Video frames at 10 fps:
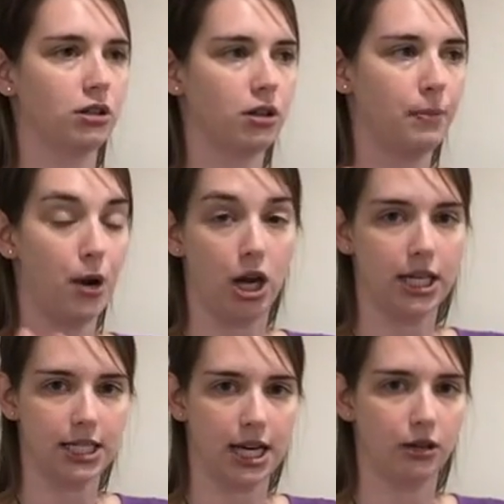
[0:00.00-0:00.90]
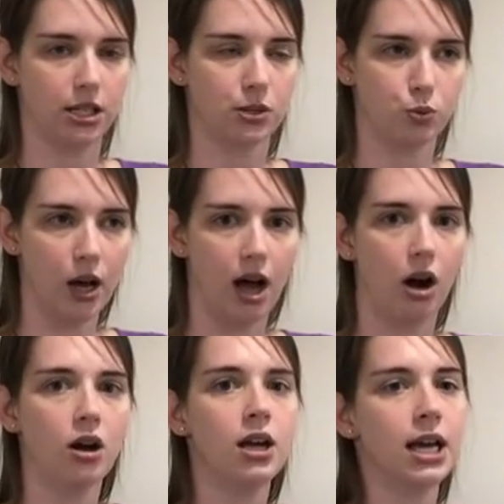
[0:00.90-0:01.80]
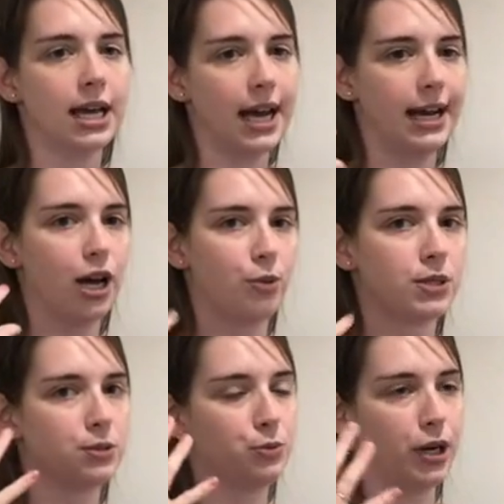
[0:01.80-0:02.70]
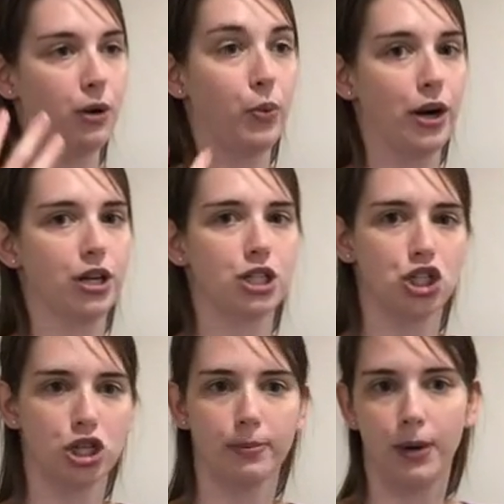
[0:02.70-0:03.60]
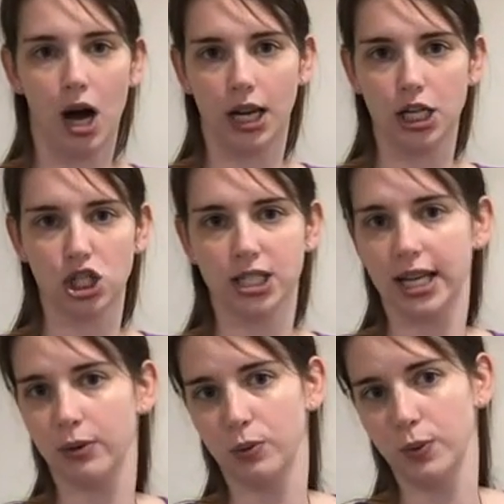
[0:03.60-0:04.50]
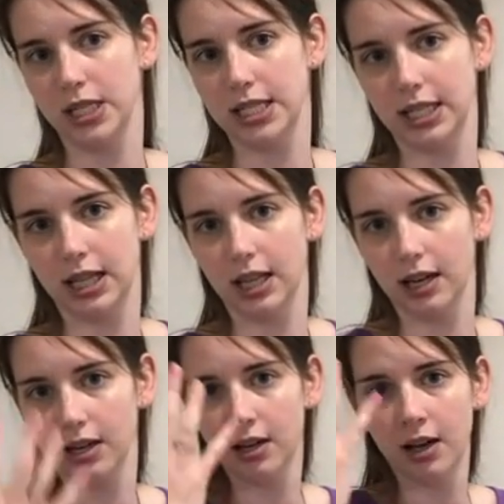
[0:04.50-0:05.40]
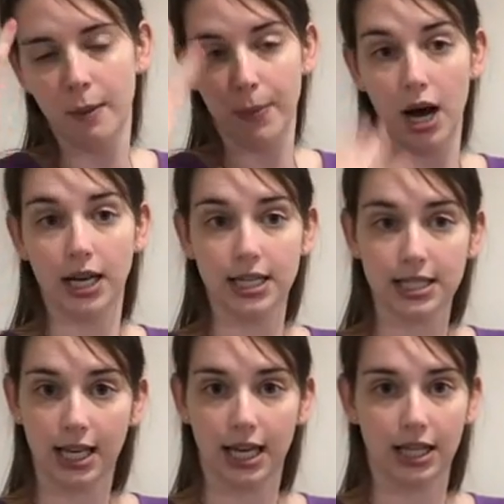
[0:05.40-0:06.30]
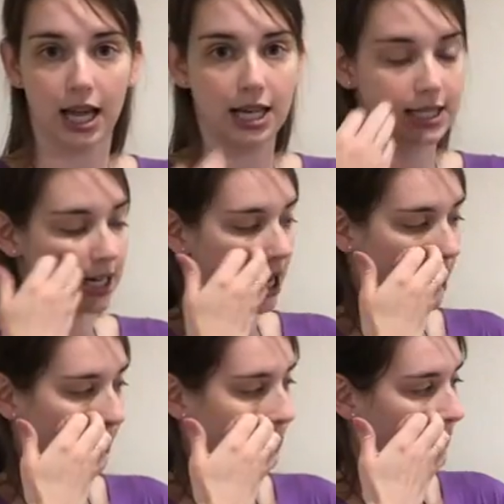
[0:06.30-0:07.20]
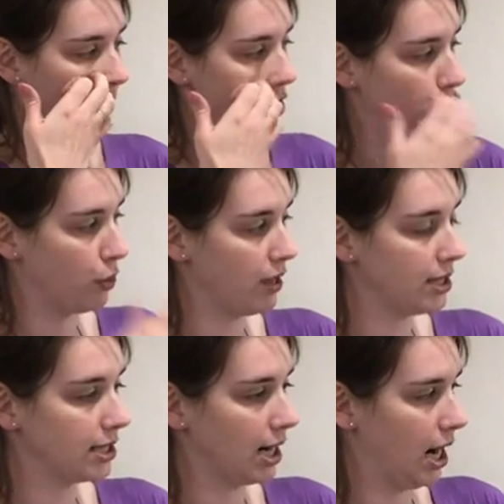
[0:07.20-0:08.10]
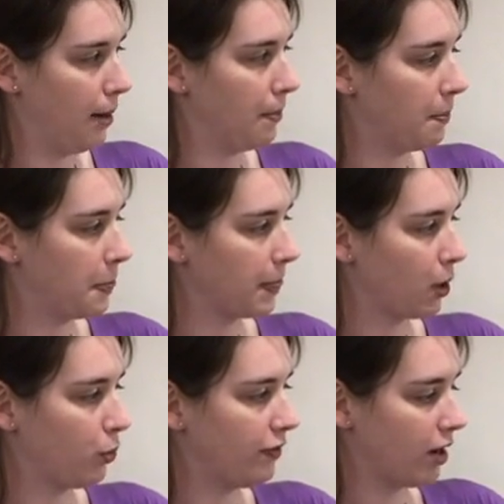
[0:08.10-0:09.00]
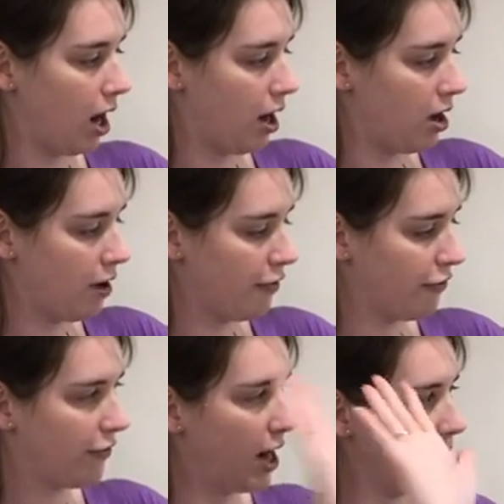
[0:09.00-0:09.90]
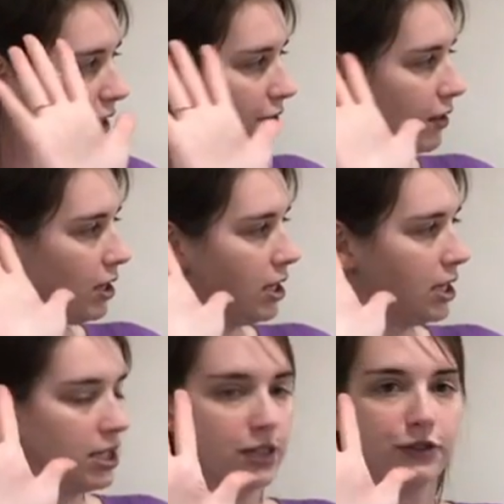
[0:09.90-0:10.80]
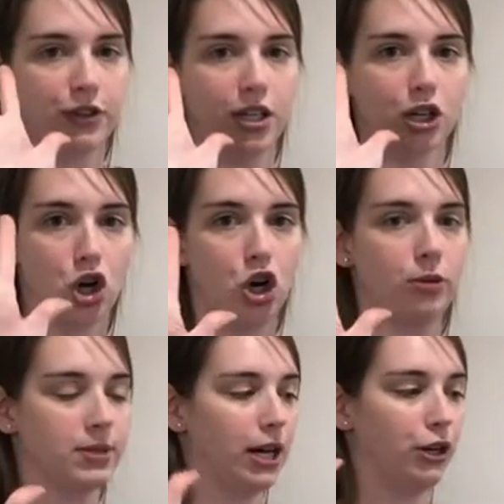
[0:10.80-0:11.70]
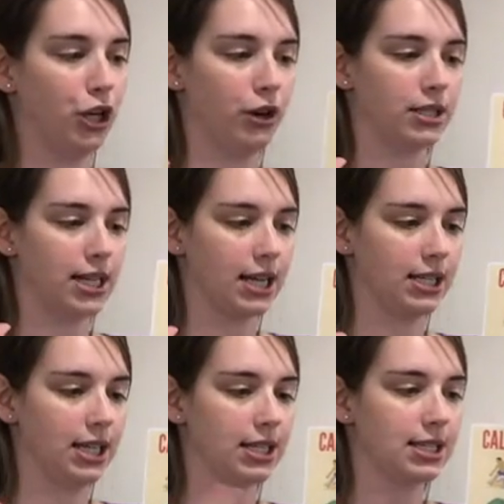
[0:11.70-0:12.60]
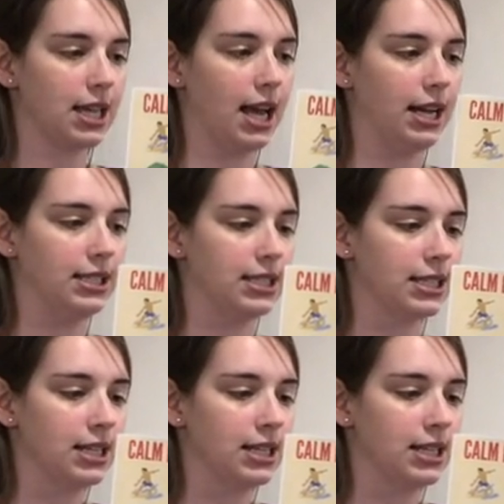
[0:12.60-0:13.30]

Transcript: body down as well. Kind of helps to bring awareness to your body, just like when we did the body scan last time. So this time we've got 5 different calm down yoga techniques, and